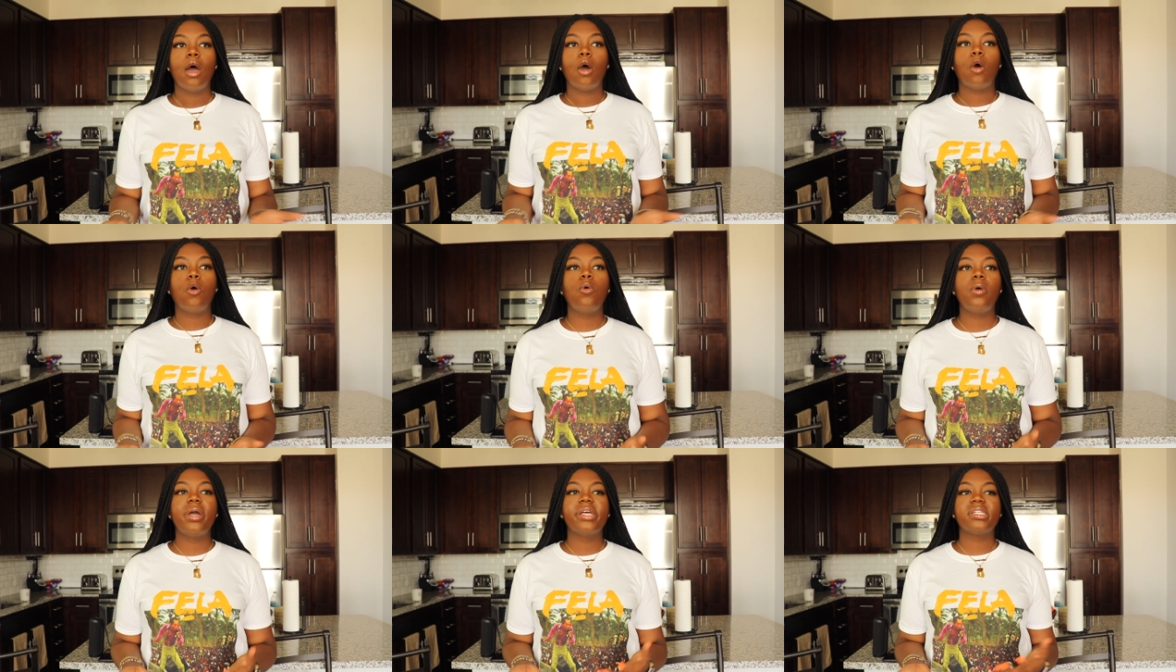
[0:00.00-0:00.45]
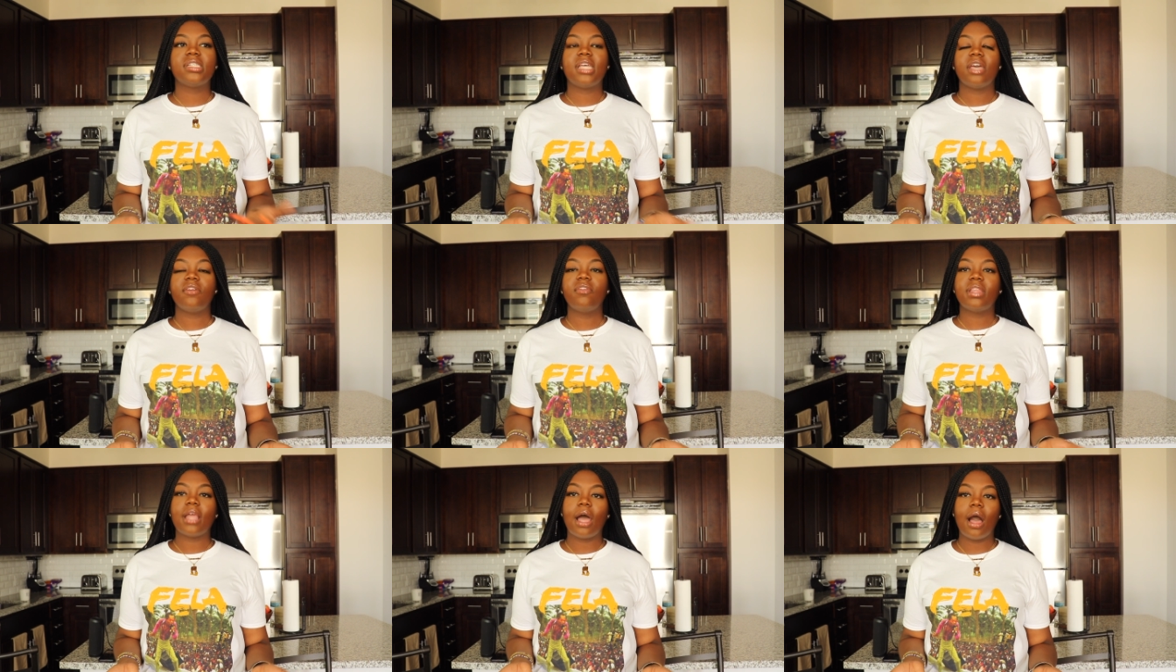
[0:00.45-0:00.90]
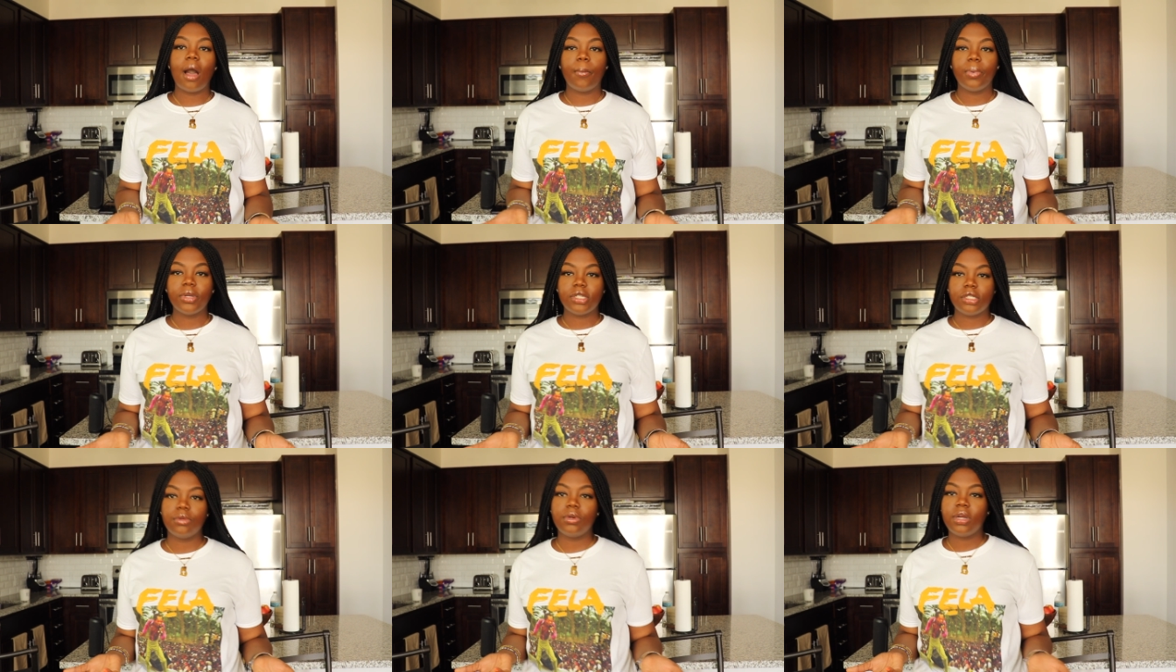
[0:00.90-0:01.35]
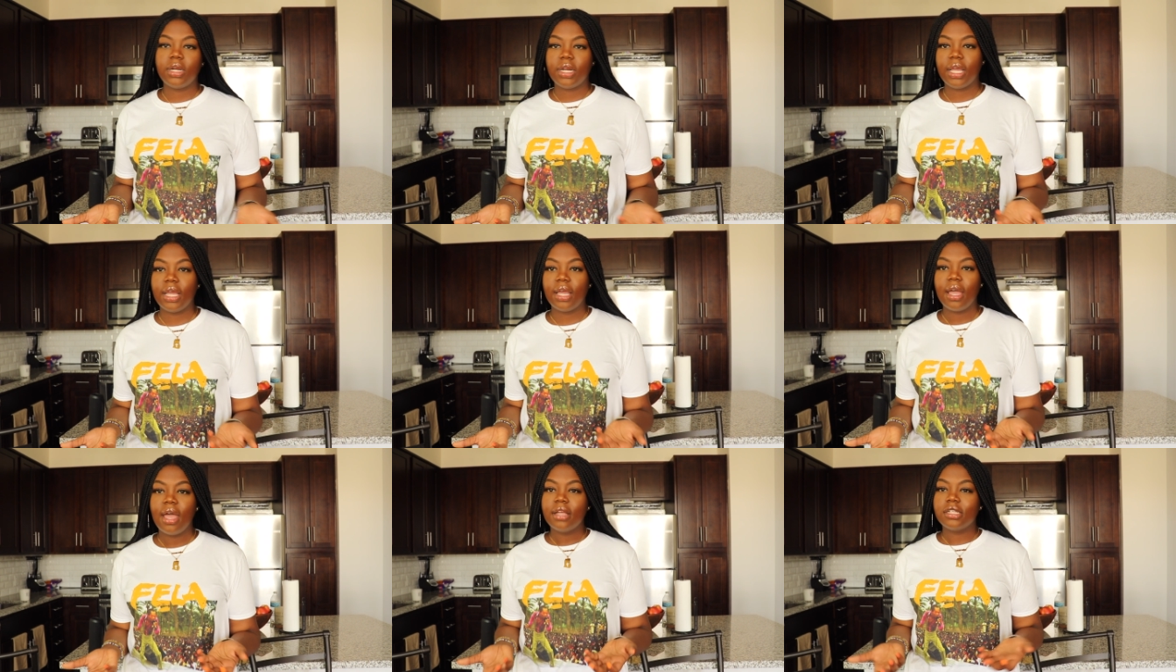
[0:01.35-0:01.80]
who is given that
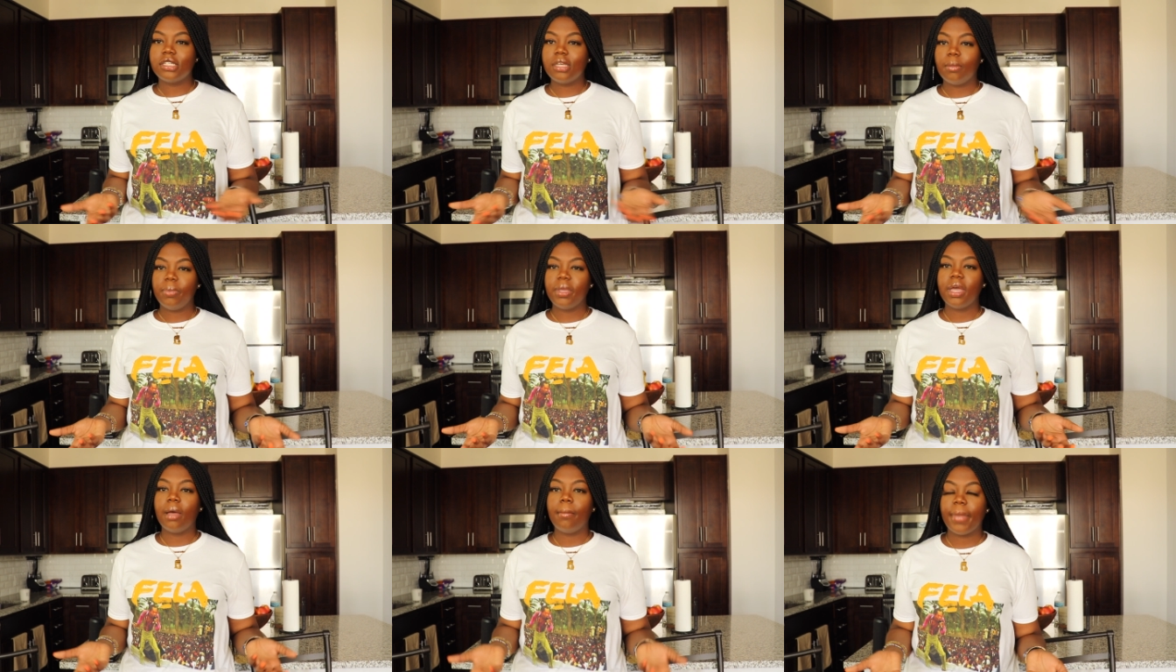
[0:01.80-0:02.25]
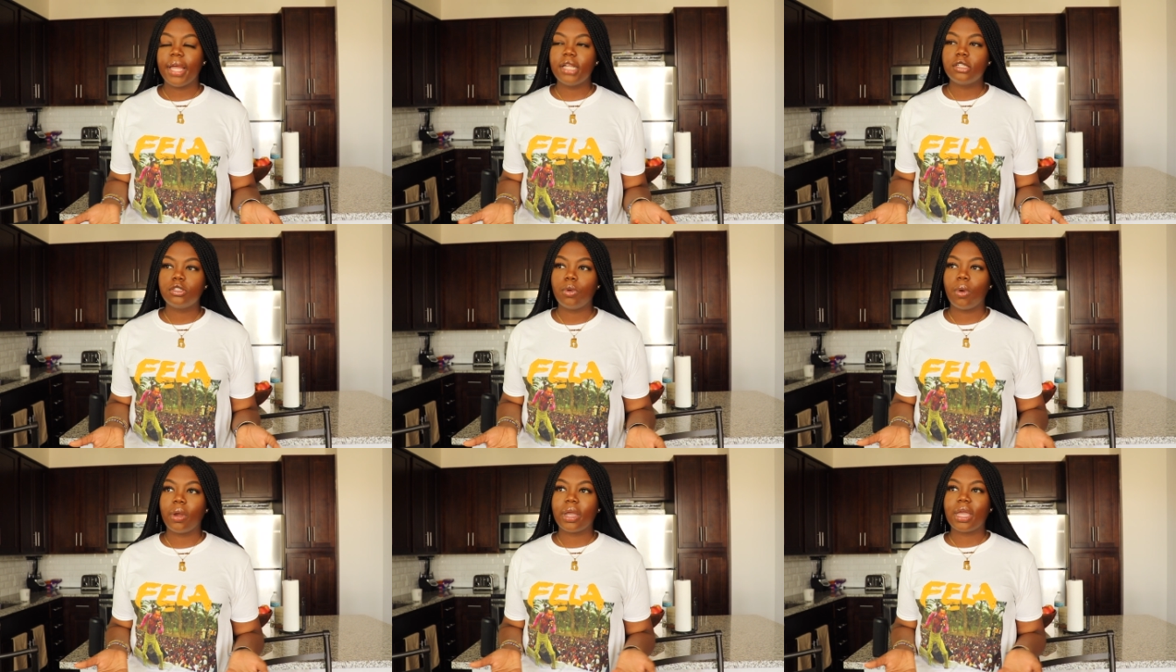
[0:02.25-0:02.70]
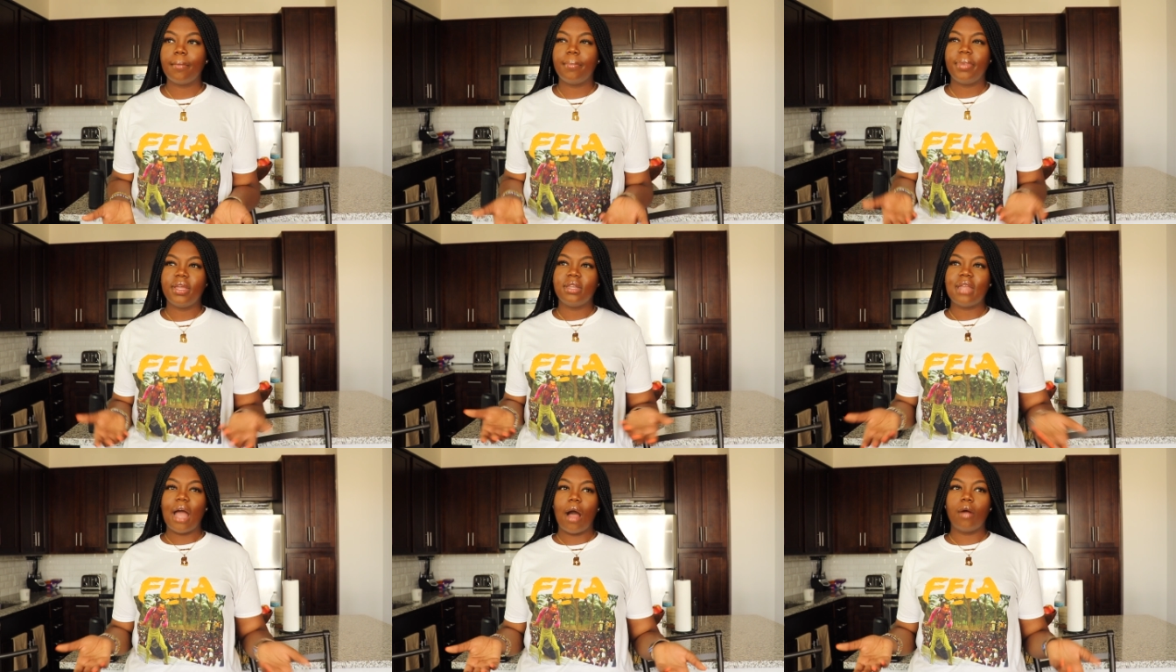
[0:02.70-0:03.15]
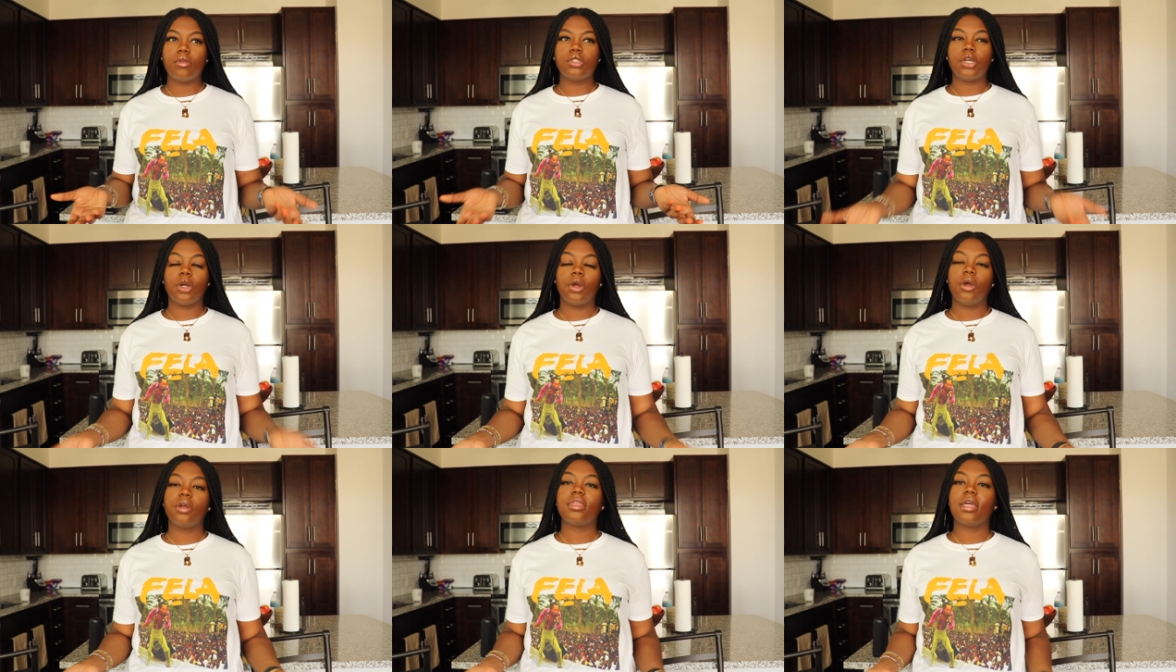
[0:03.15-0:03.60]
opportunity to be a mentor can be down
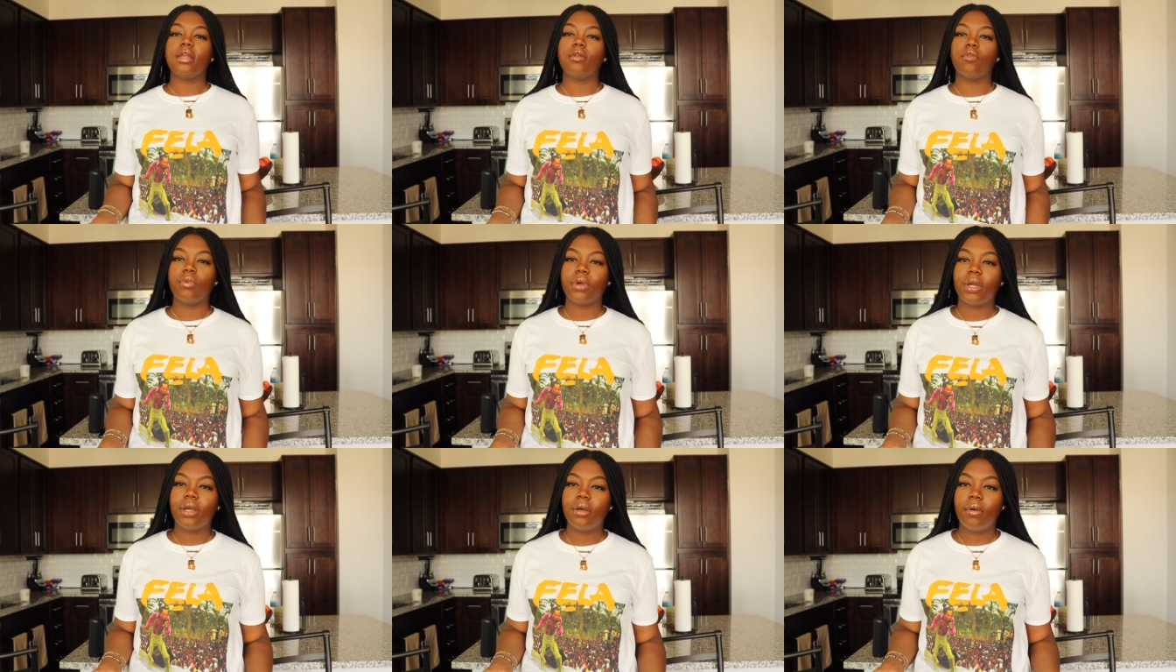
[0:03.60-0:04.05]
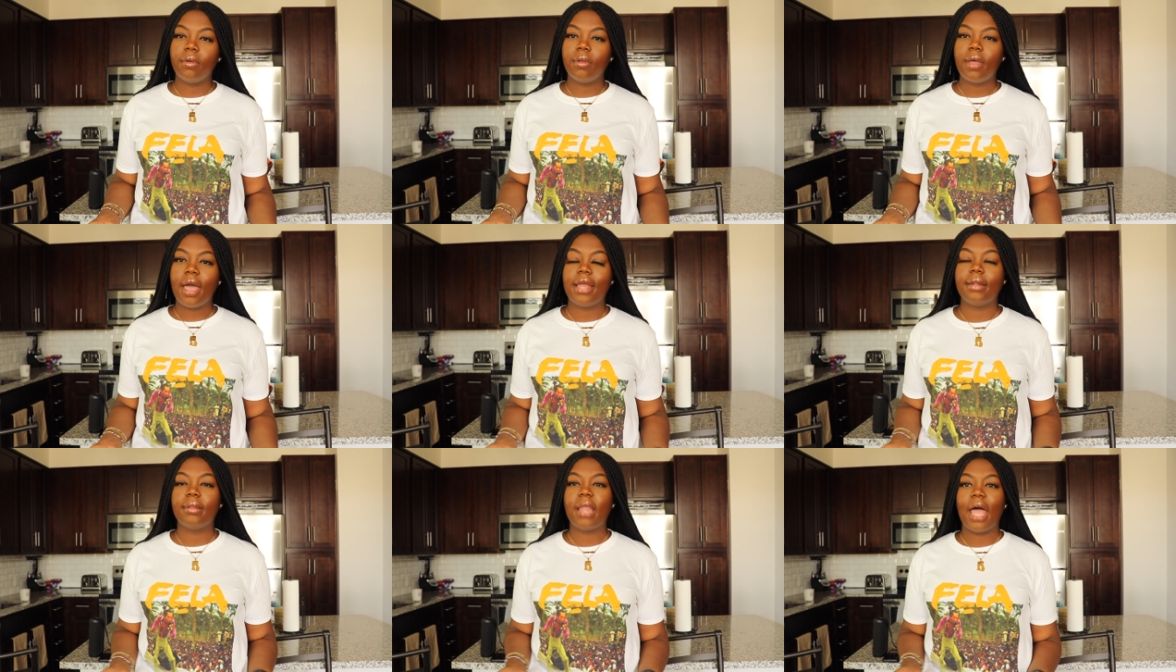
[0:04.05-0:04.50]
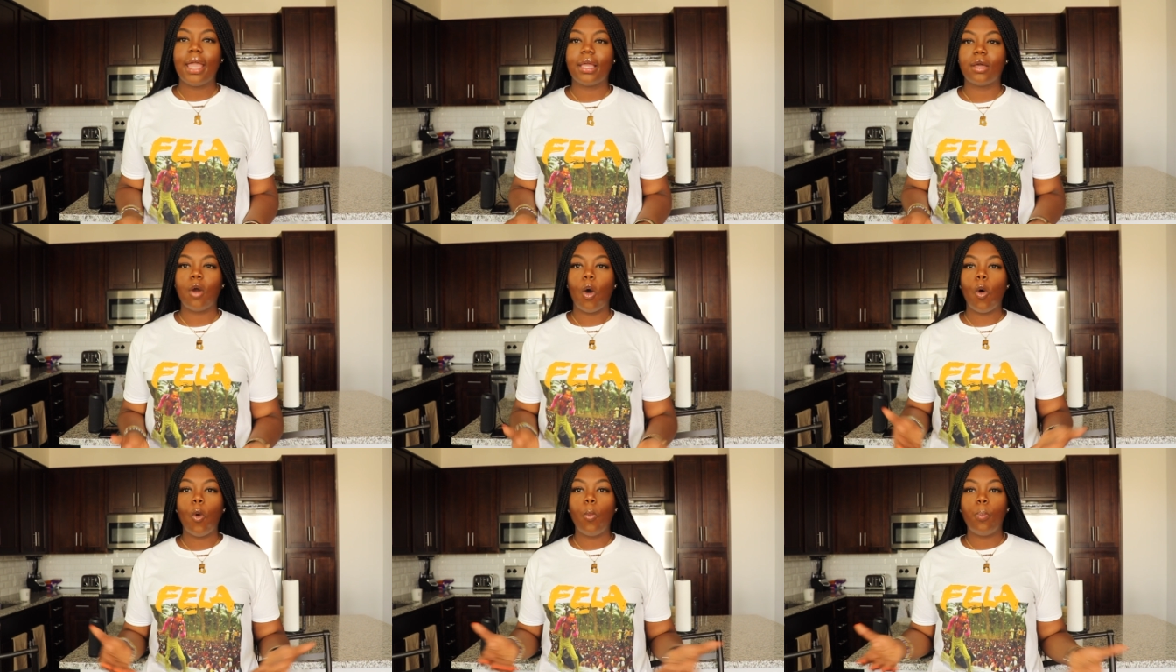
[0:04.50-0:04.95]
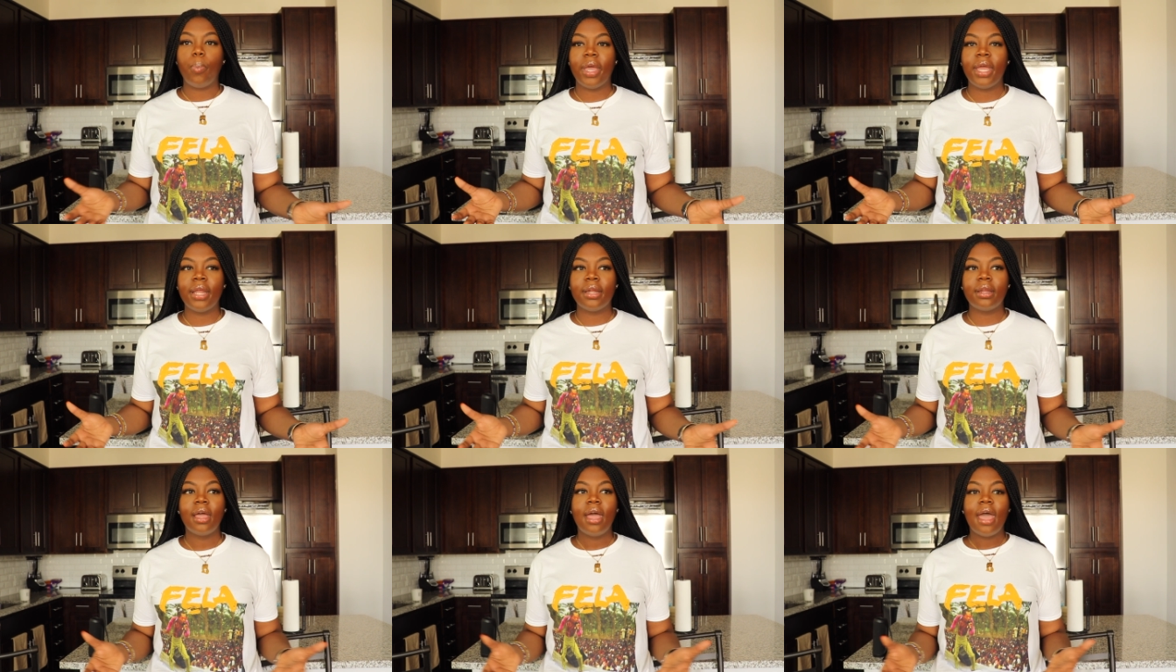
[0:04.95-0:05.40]
to earth and real and like
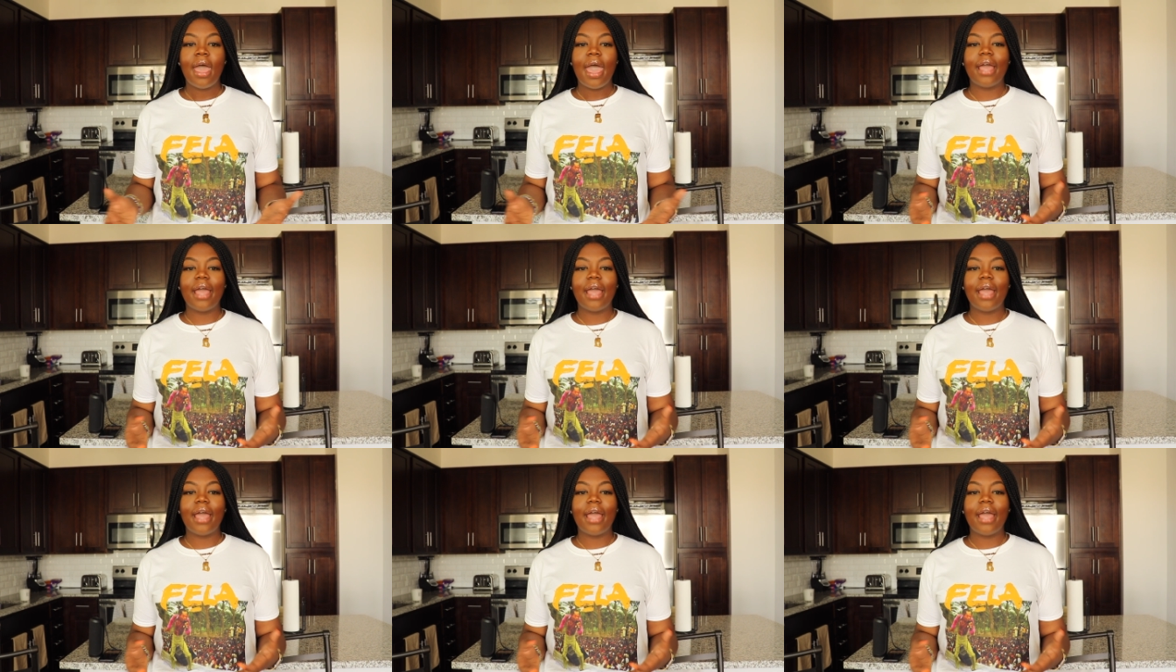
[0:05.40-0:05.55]
open